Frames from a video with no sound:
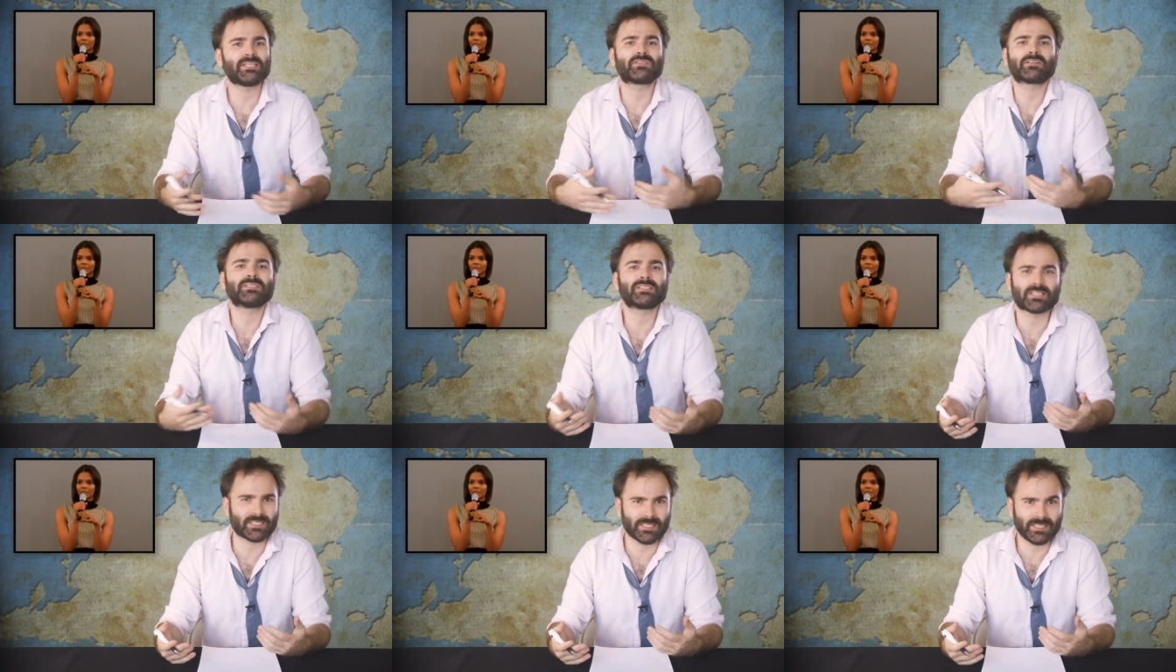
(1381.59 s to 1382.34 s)

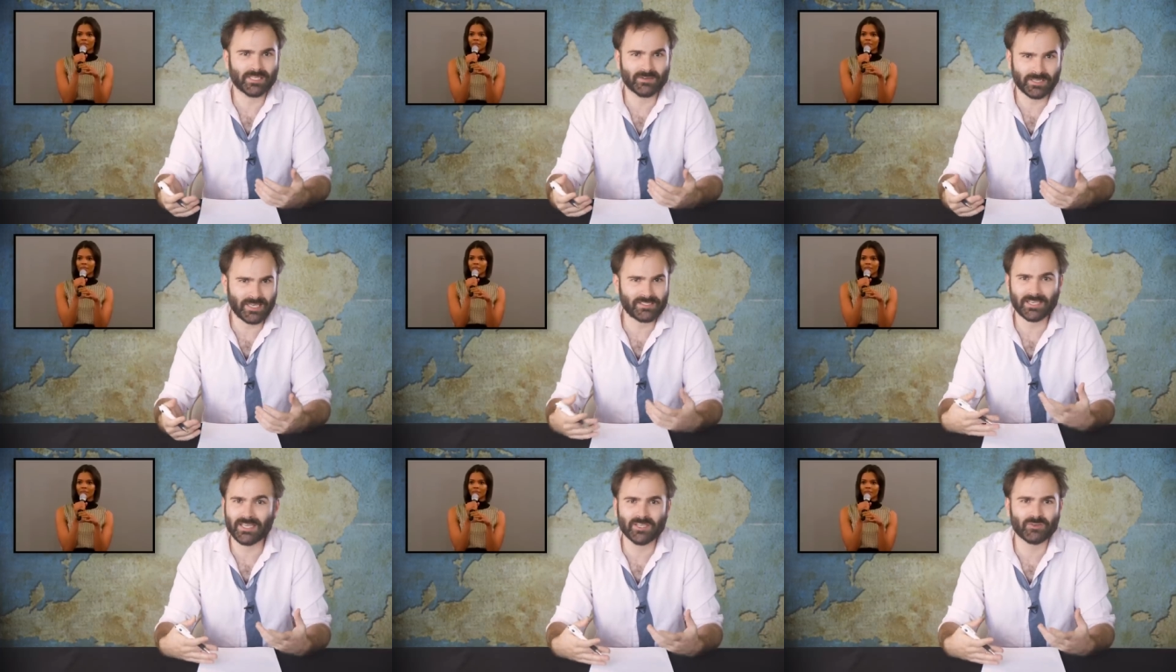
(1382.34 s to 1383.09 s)
intrinsically
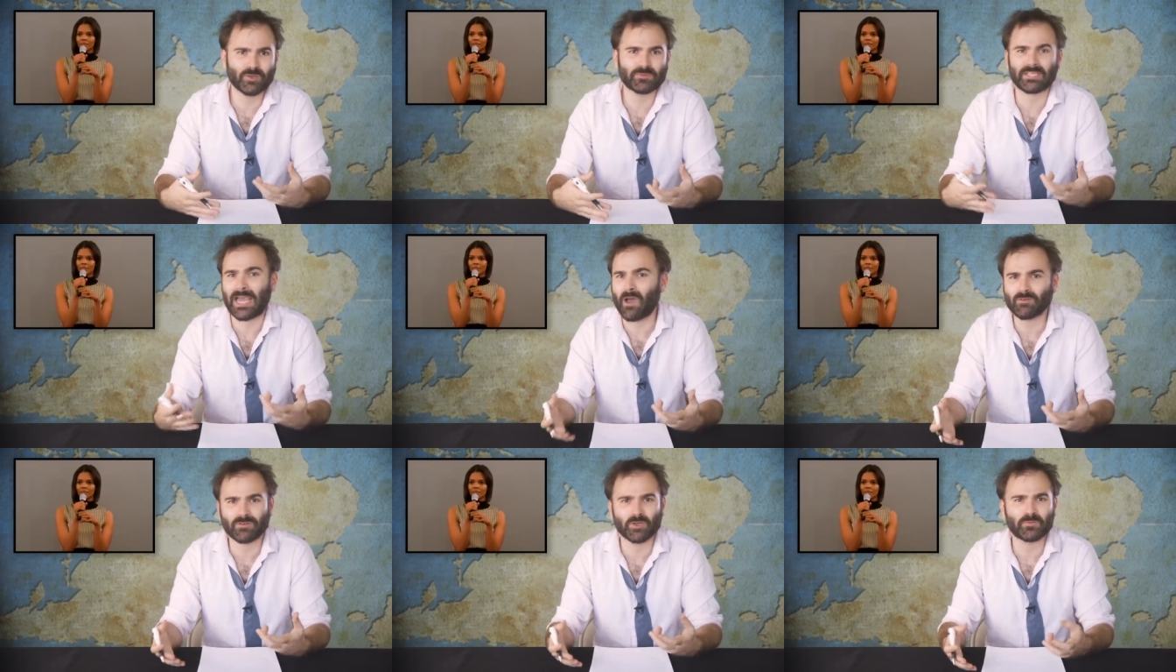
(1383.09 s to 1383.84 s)
creates in-groups and
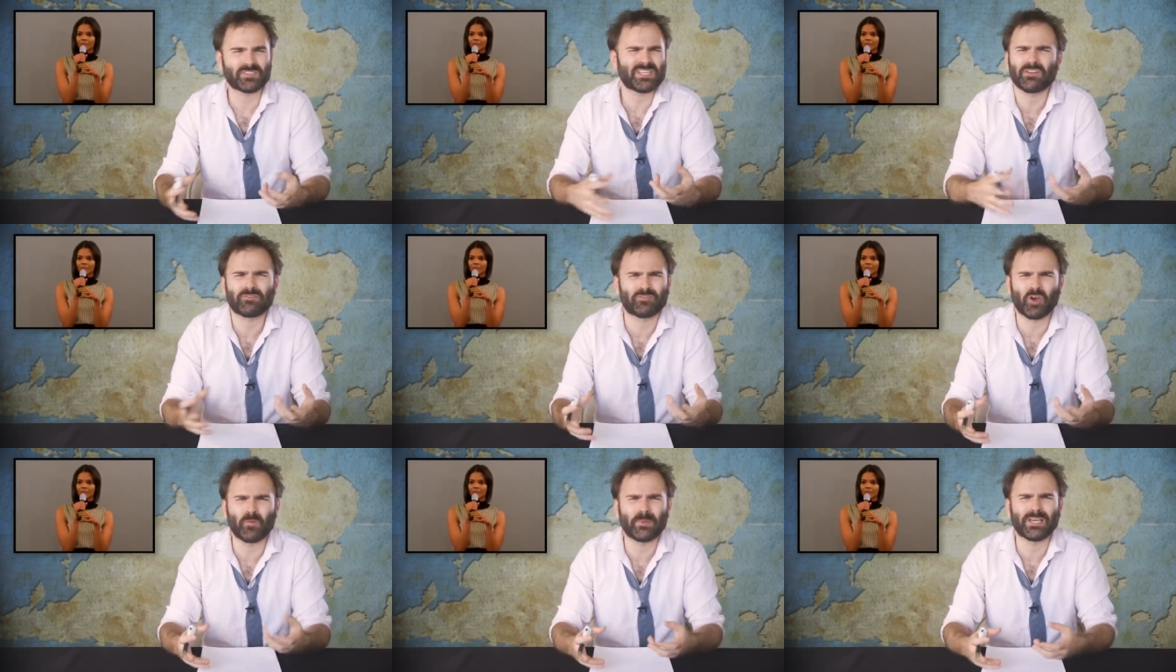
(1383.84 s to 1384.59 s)
out-groups,
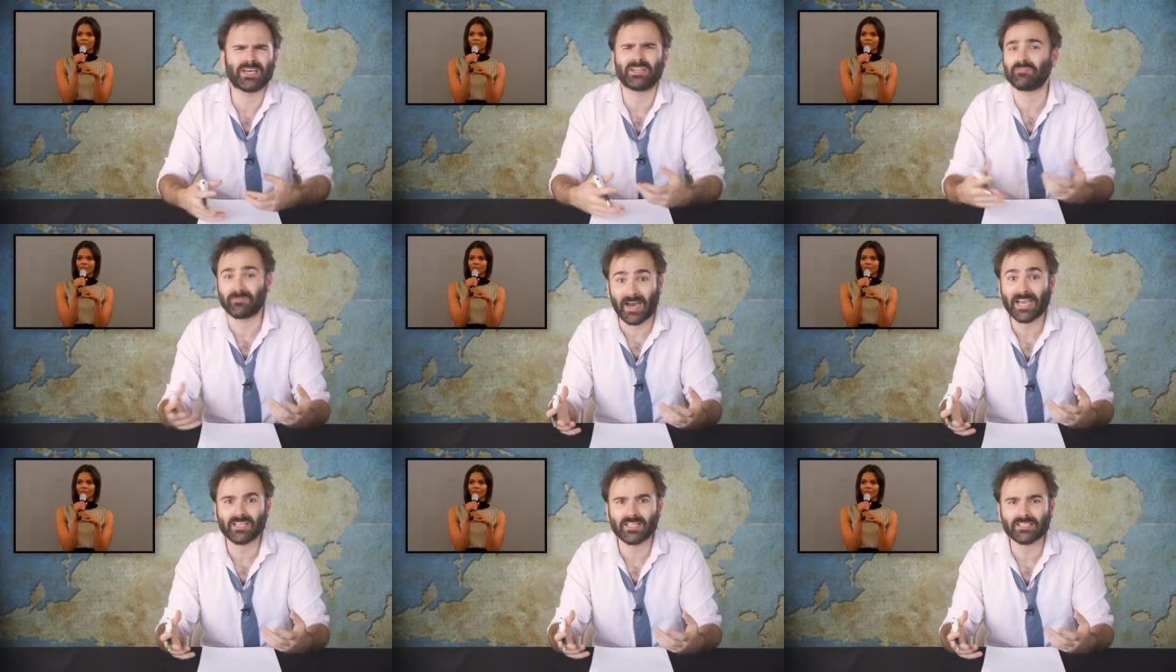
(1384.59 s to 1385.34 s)
xenophobia and
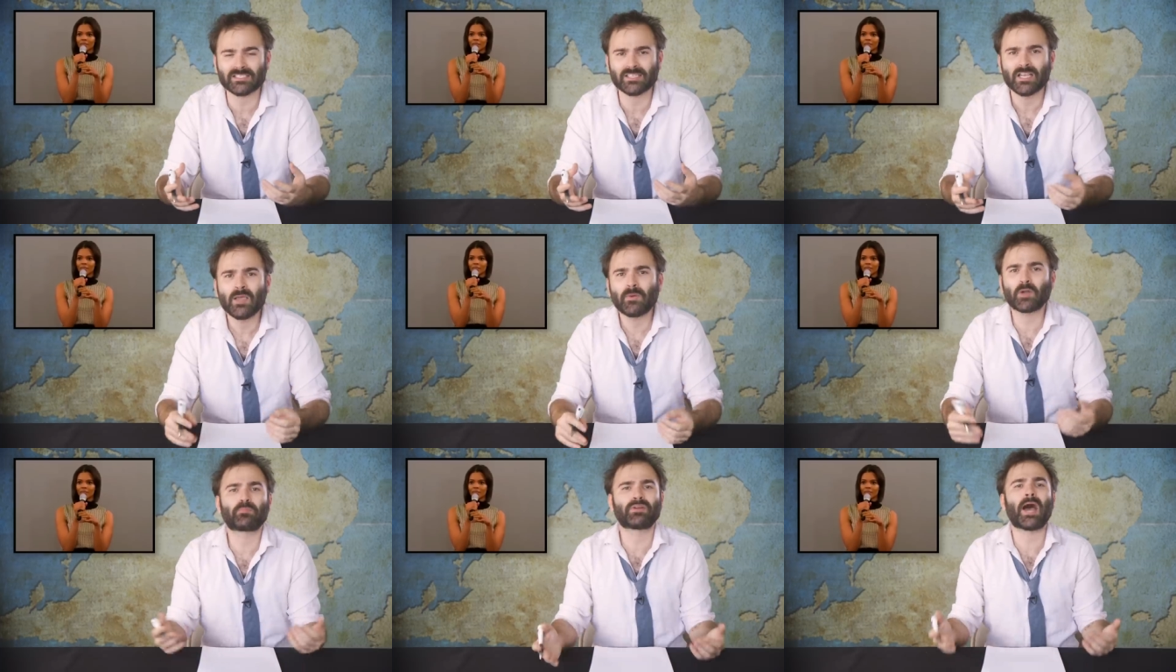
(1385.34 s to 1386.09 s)
violence, but
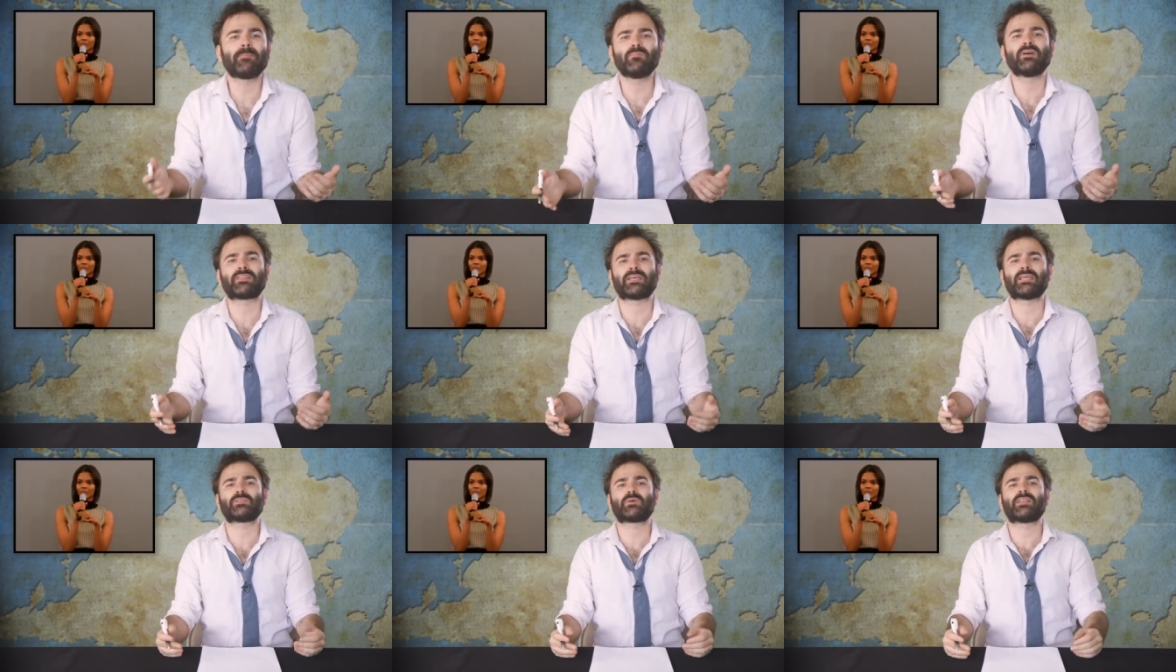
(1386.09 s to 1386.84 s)
her problem with
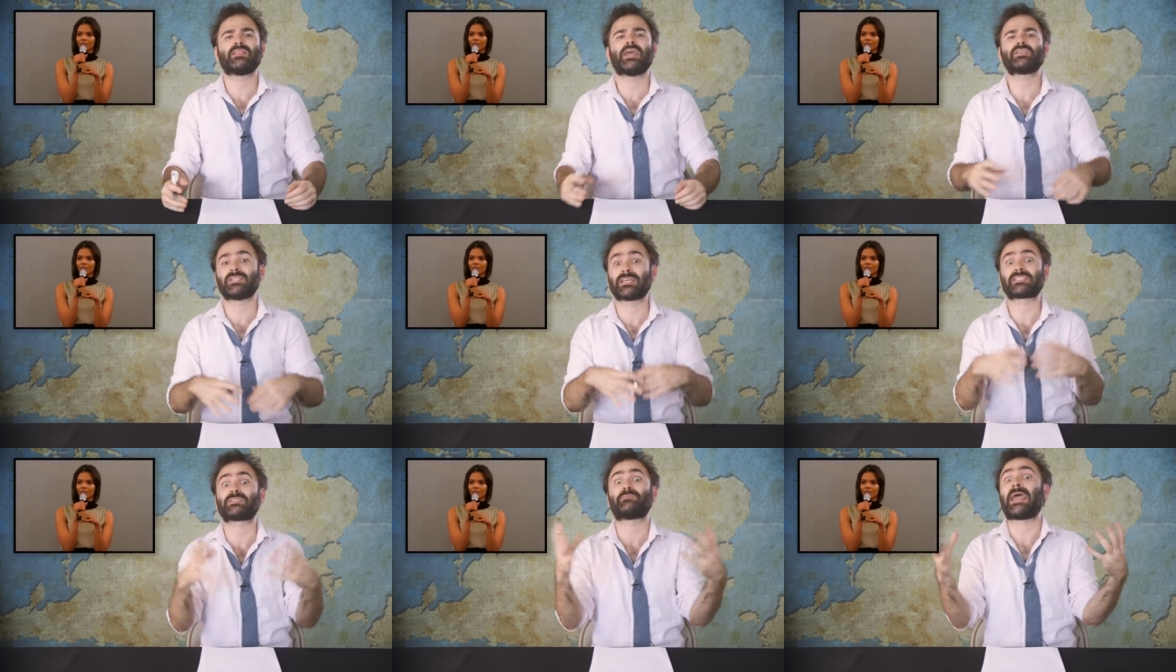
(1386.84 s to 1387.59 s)
it is when the nation
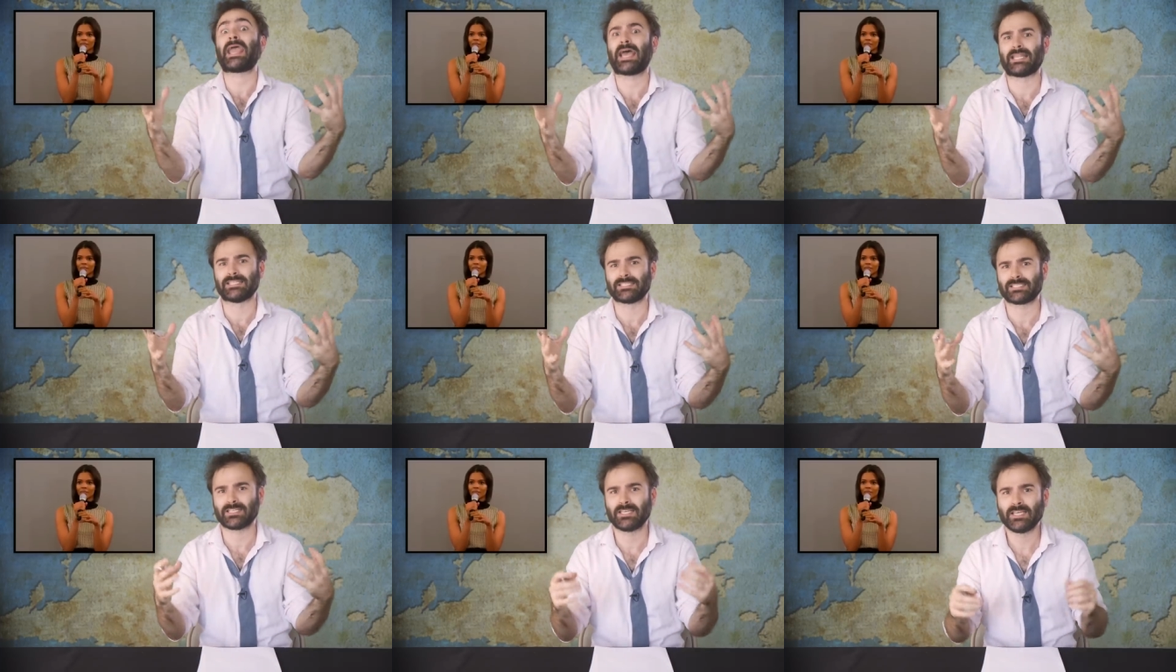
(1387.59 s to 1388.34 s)

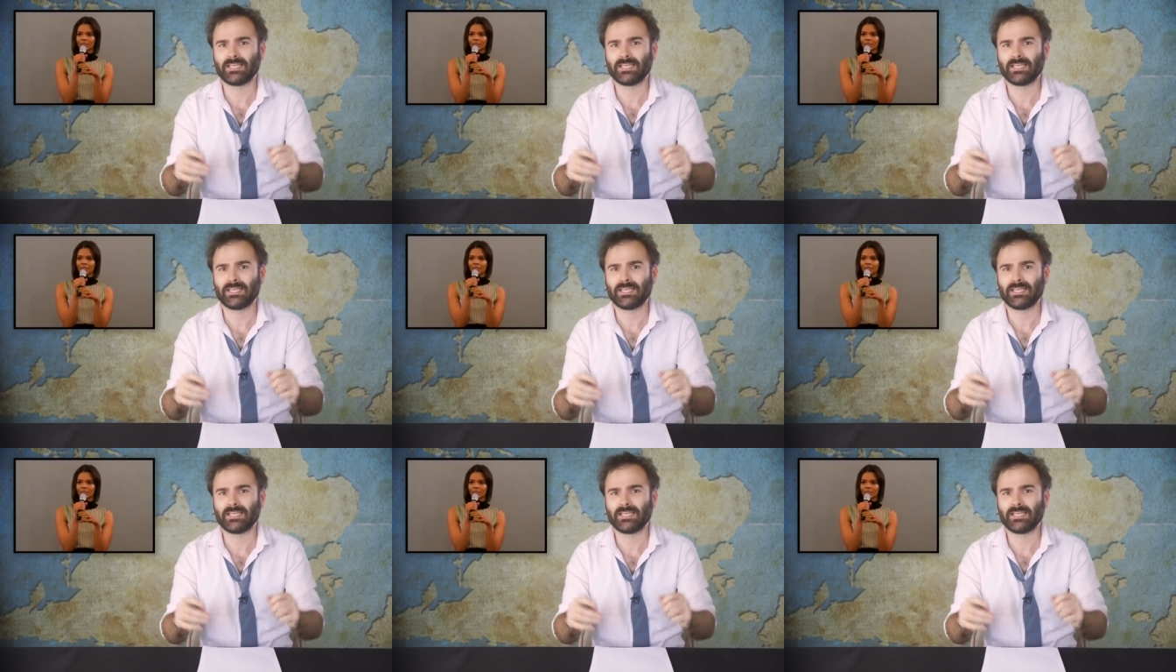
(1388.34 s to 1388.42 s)
expands.